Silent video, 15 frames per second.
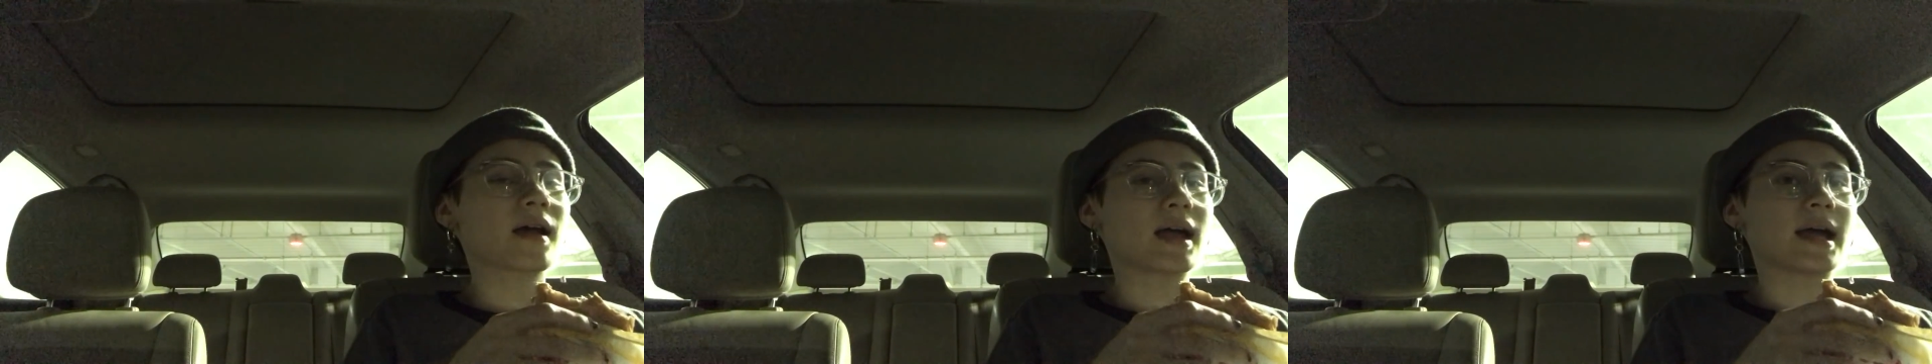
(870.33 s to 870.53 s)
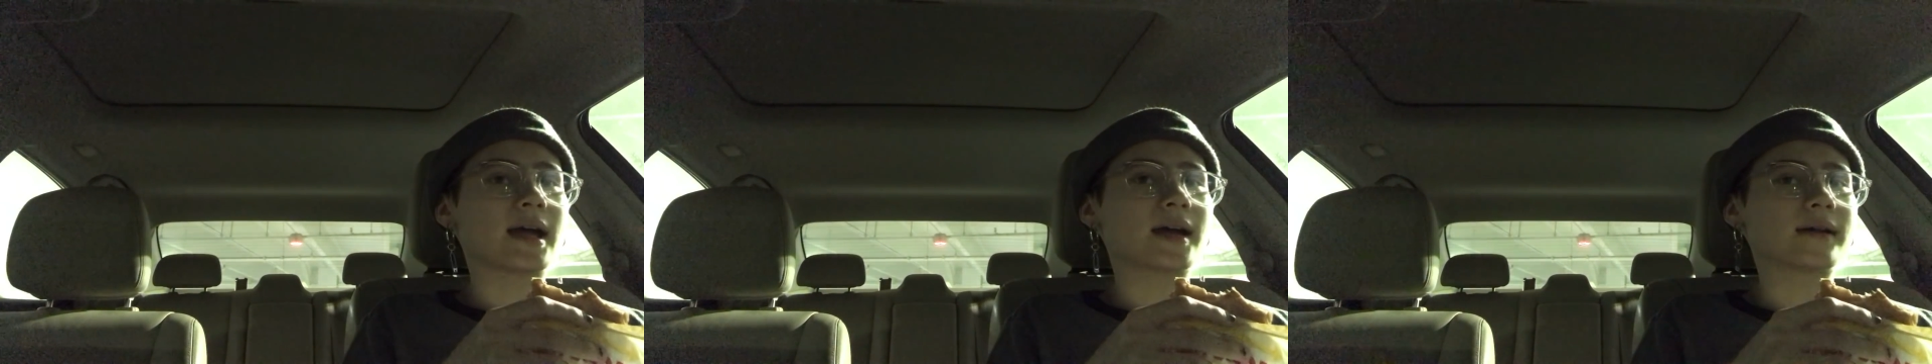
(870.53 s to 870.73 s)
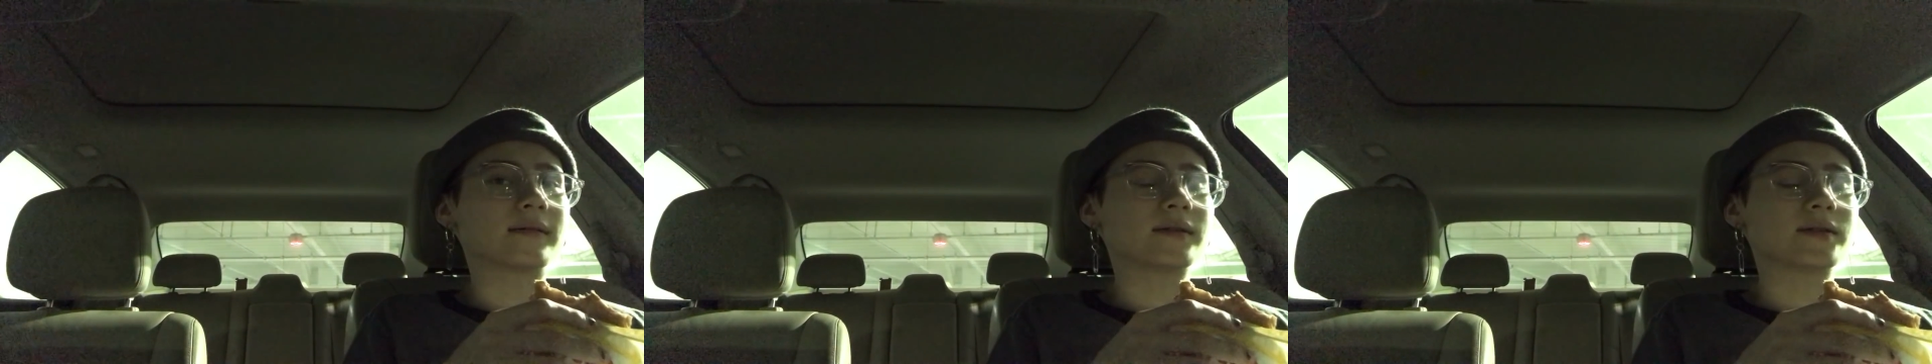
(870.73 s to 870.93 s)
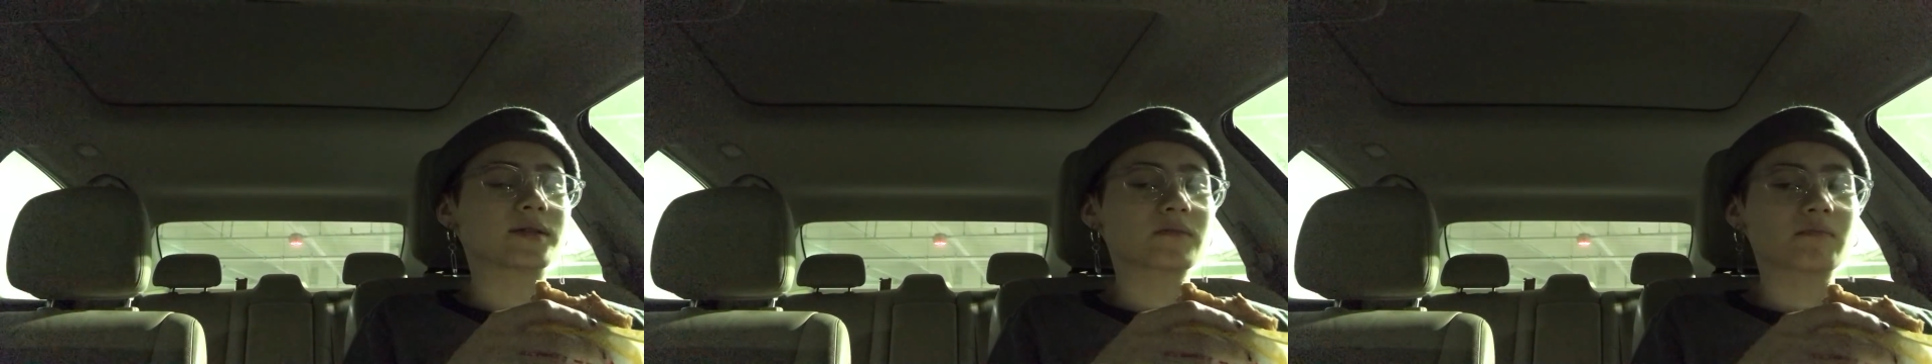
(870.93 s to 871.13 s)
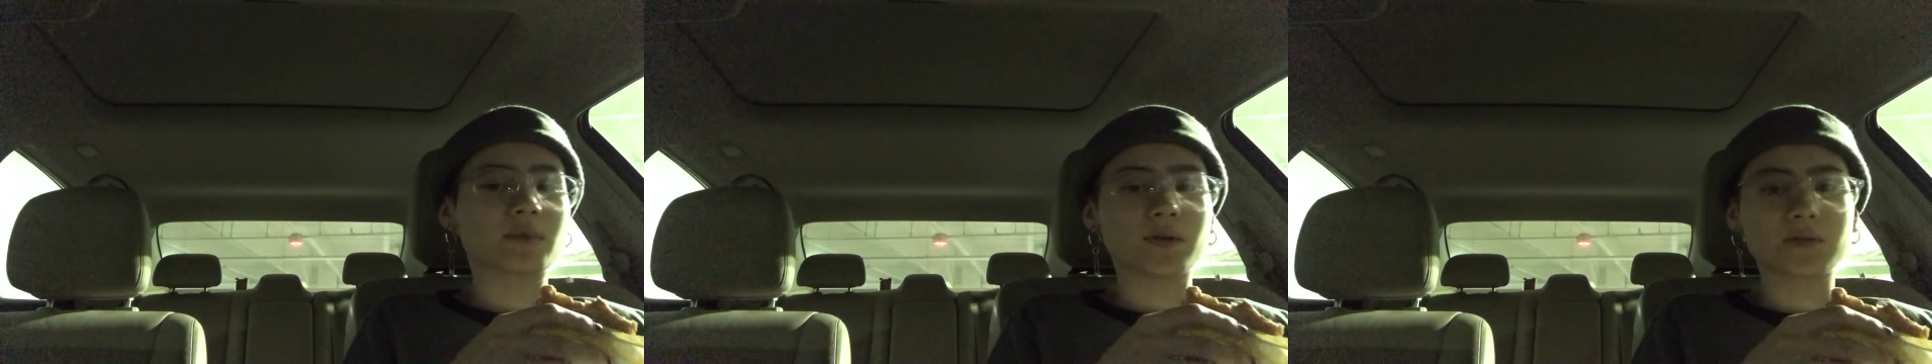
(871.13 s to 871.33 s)

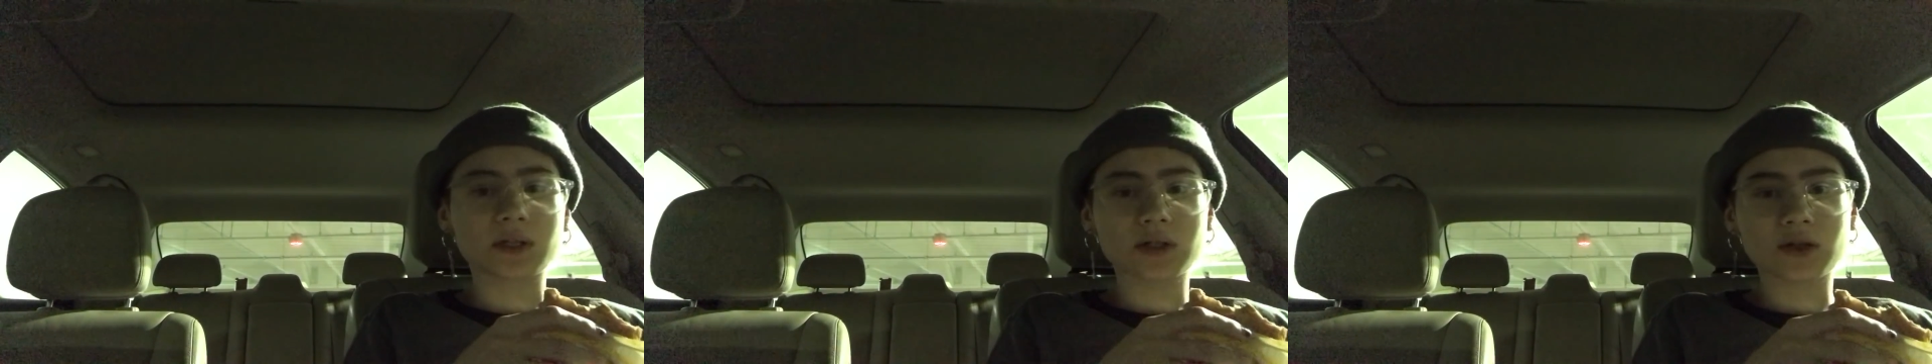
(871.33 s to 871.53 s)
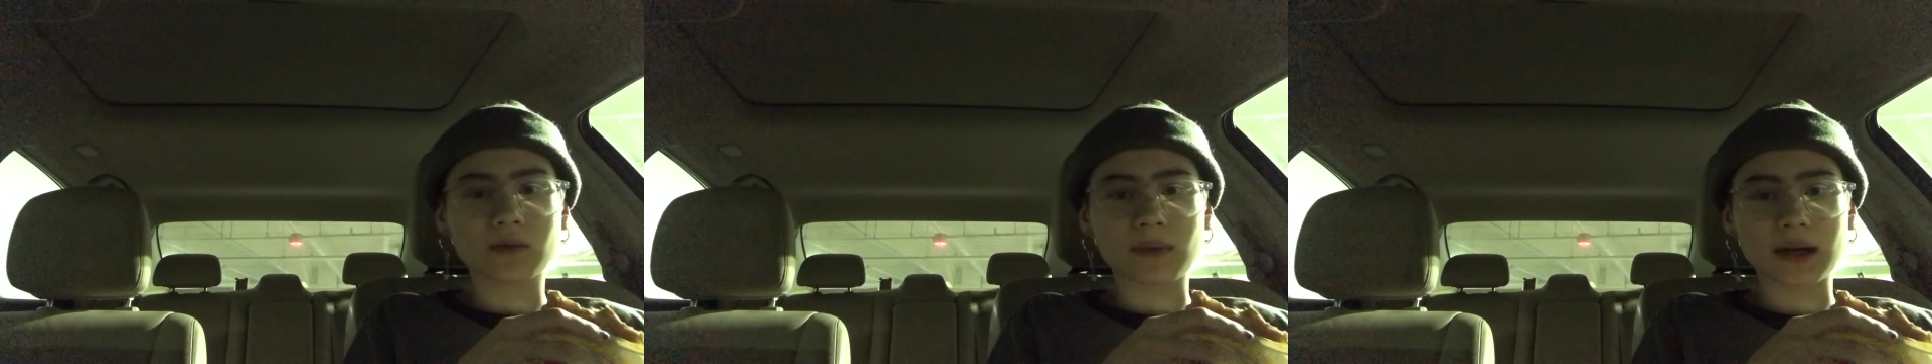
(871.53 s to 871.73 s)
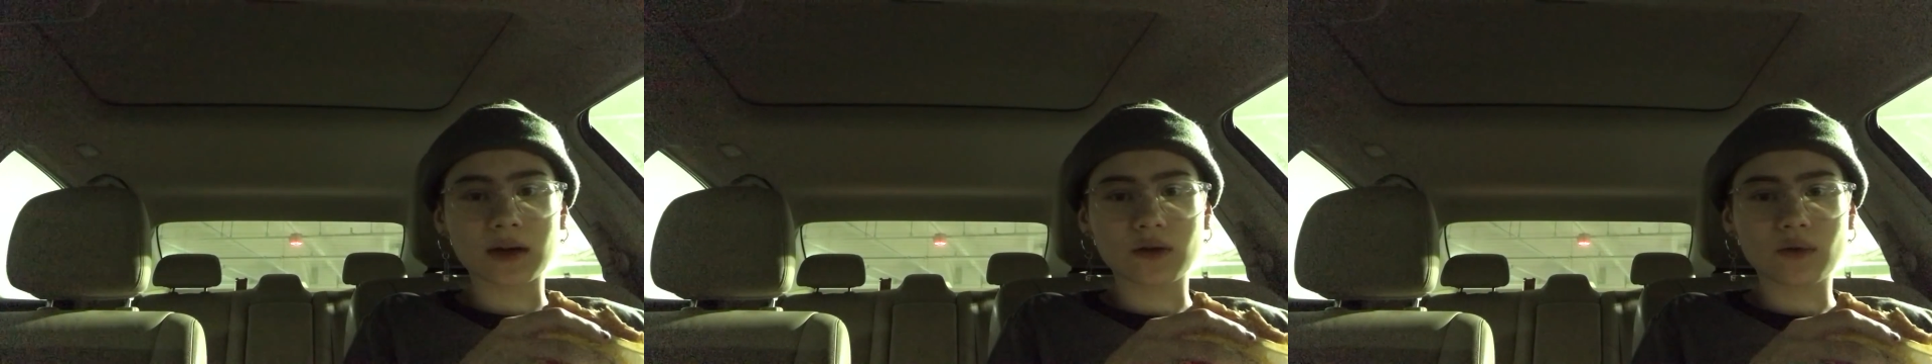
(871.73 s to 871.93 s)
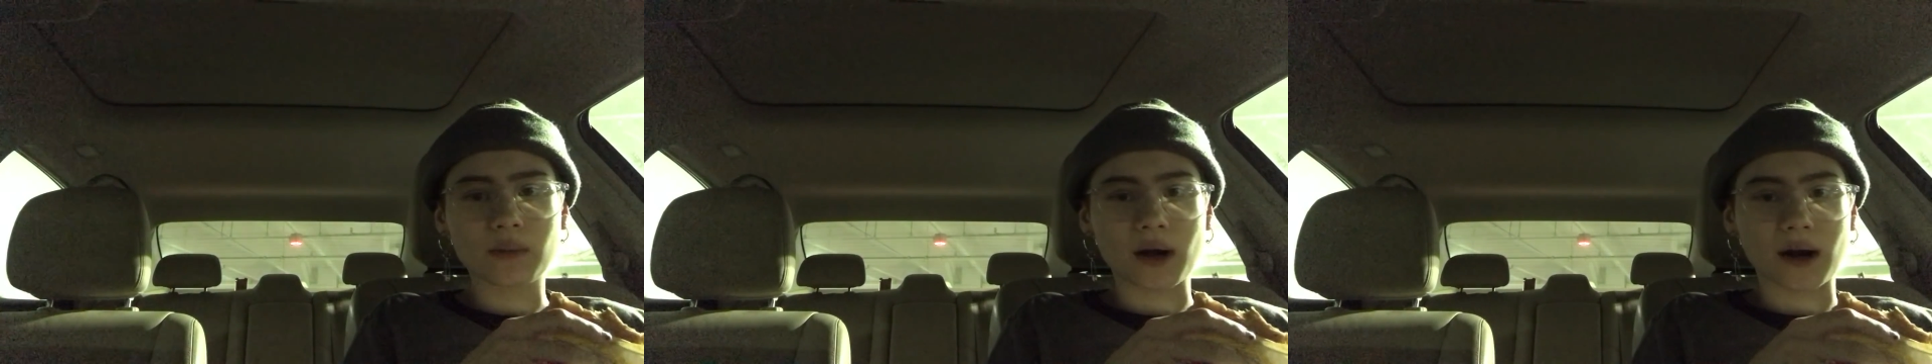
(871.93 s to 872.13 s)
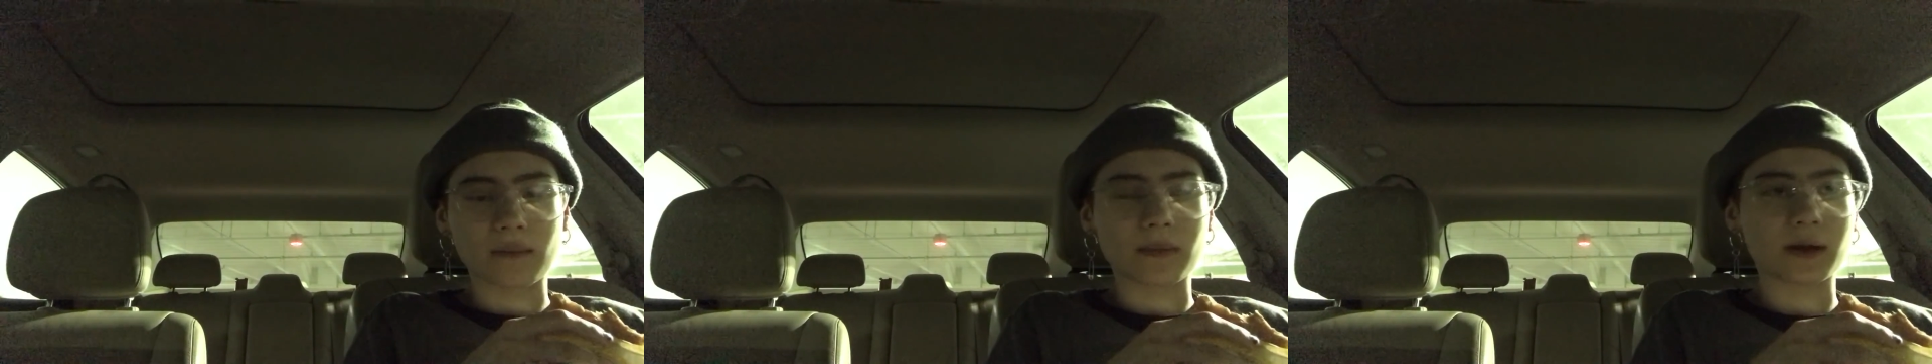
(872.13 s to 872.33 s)
and moved into my new
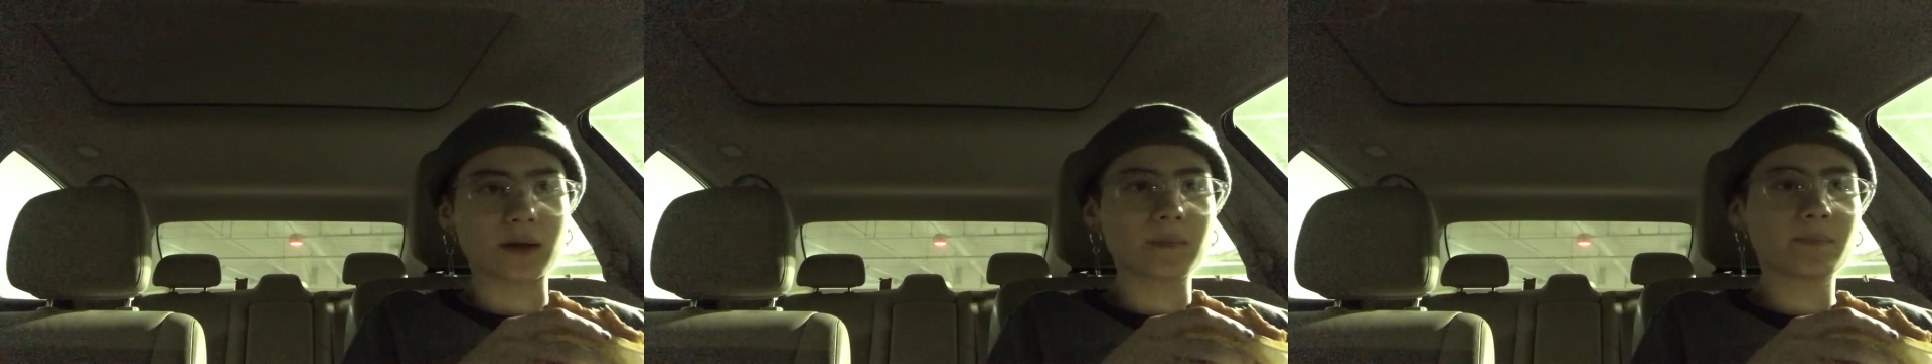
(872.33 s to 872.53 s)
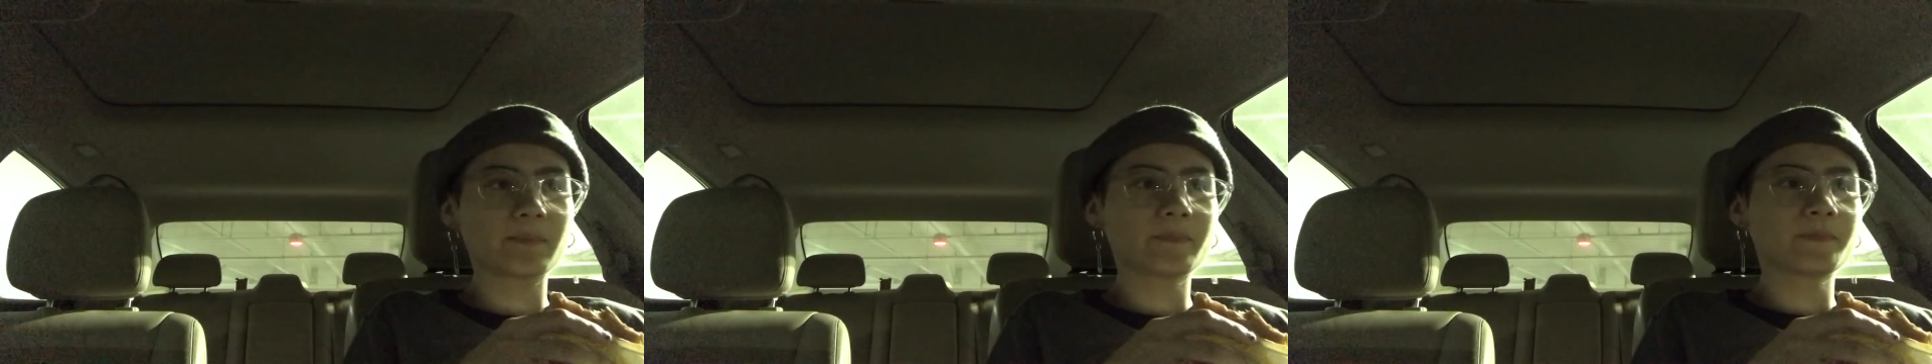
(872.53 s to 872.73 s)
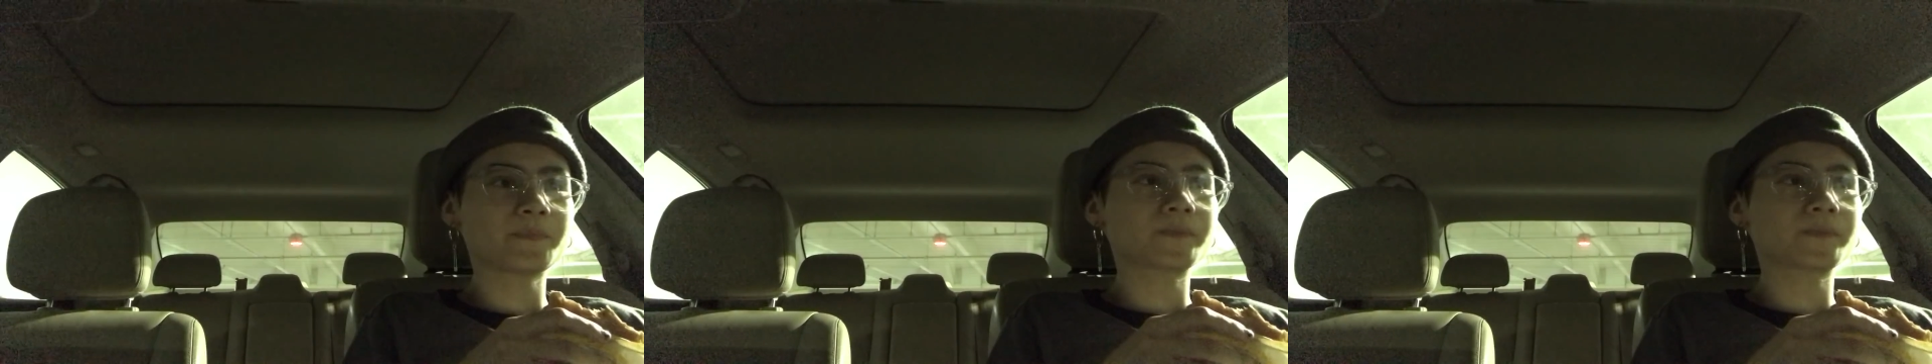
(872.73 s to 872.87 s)
apartment,